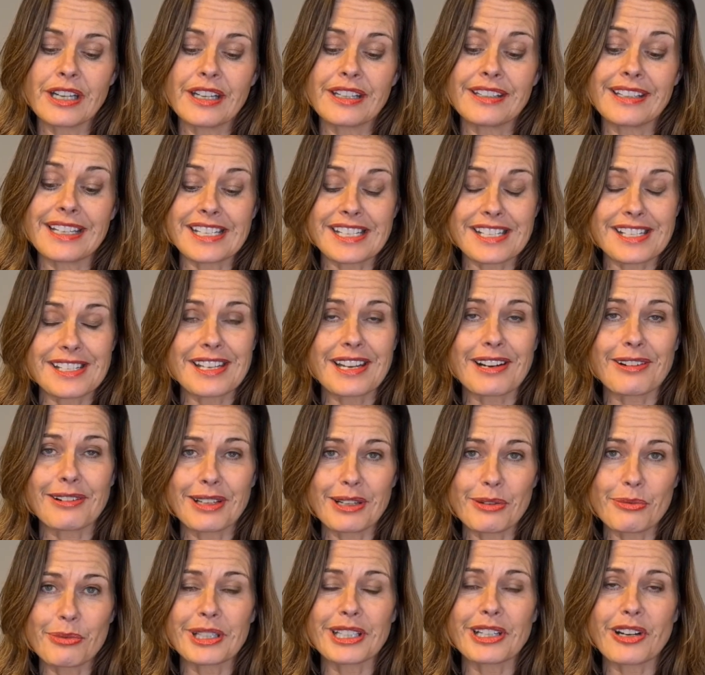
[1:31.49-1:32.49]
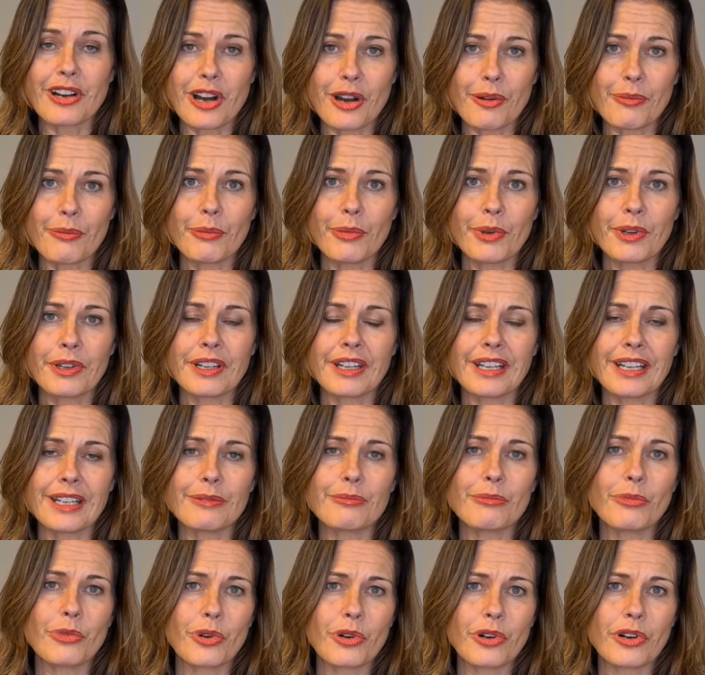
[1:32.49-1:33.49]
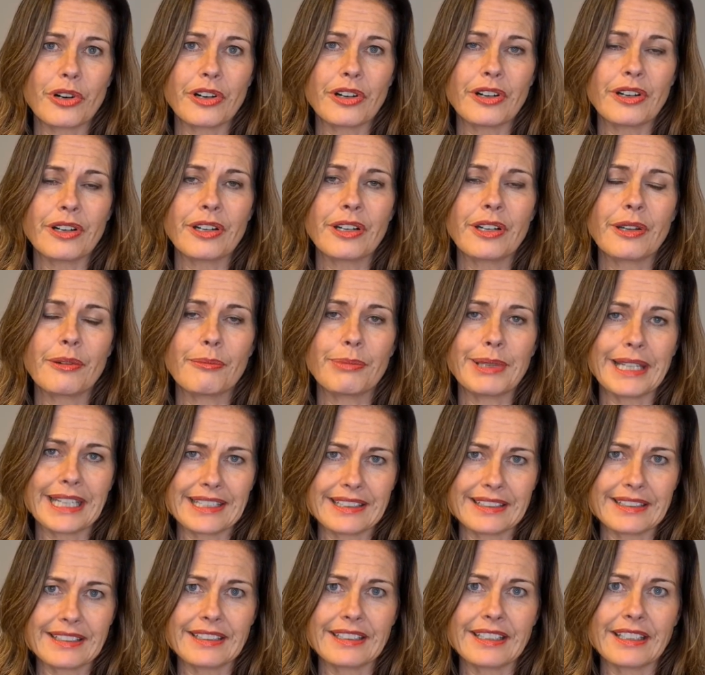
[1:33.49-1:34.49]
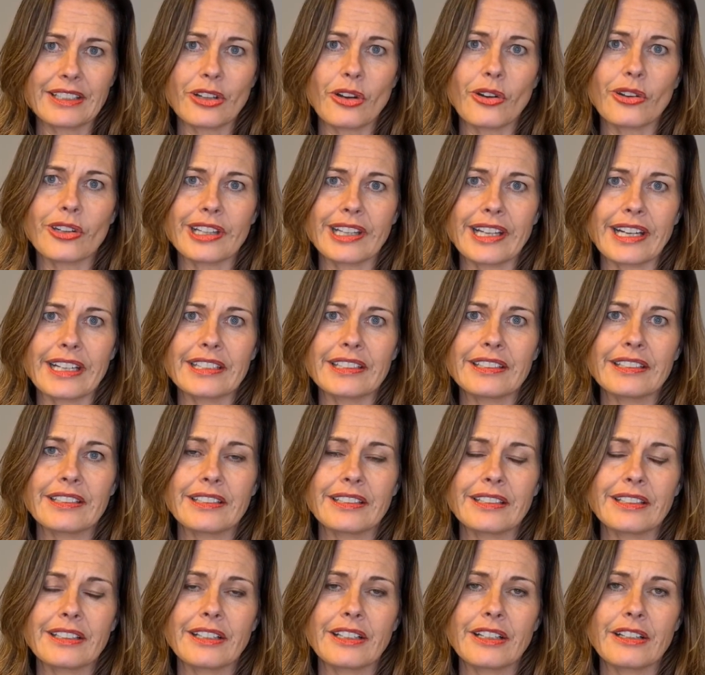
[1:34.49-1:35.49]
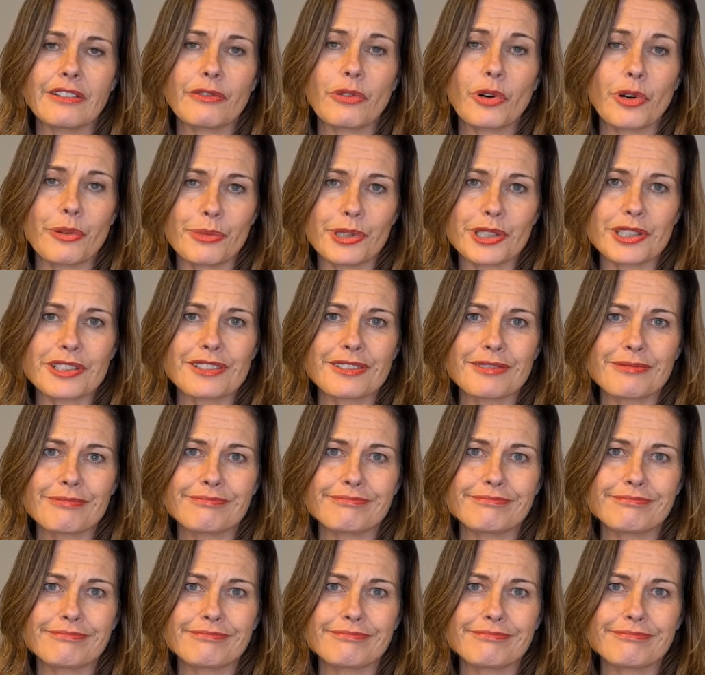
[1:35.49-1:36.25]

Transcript: necessarily will come in more blended and online formats.